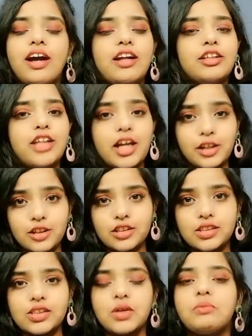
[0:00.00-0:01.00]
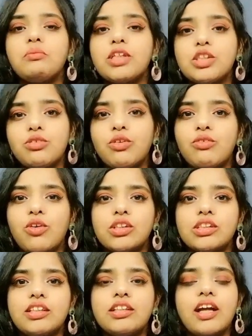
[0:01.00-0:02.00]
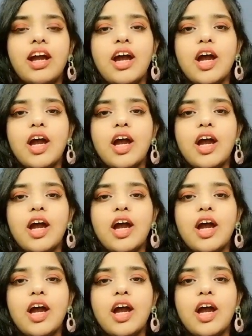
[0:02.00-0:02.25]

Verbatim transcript: and thank you so much for watching